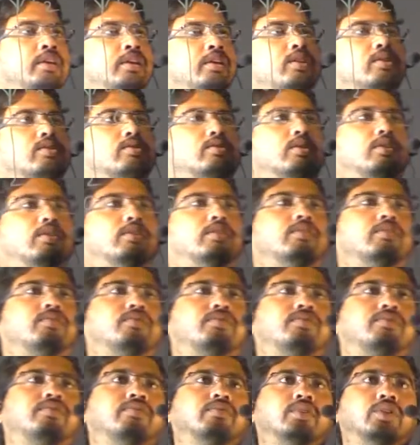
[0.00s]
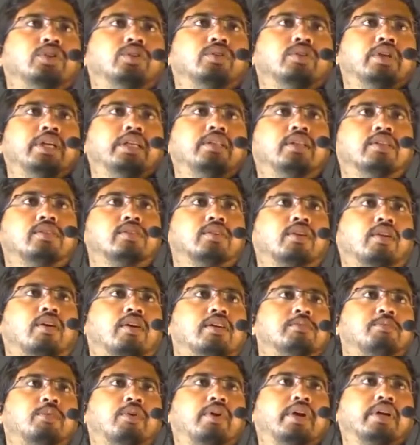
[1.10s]
So during this
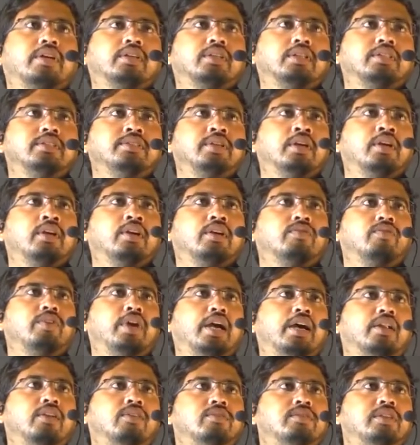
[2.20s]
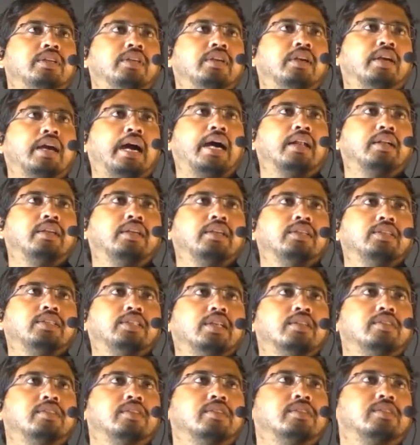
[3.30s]
cross product we are using
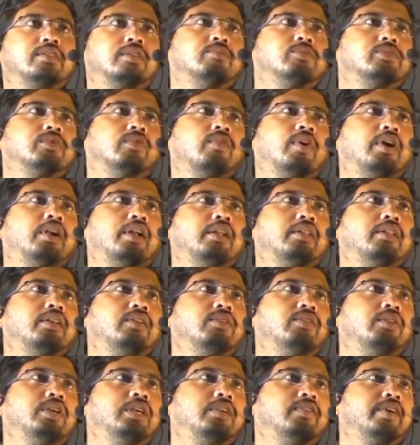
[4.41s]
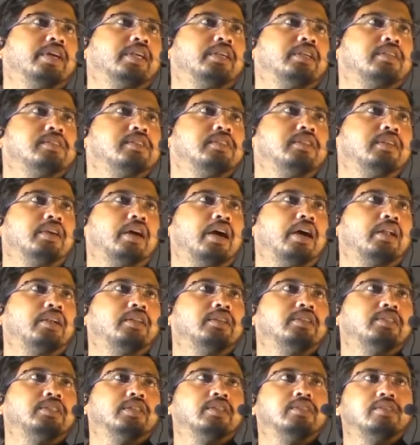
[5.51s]
Cartesian system. So what are the unit vectors in
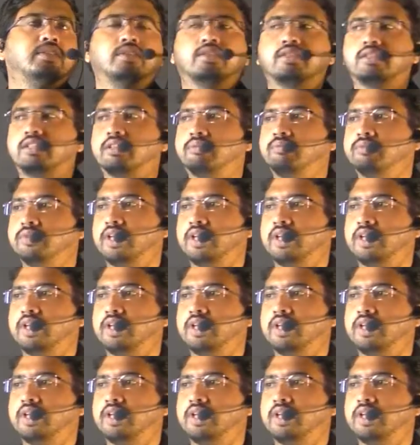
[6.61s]
Cartesian system?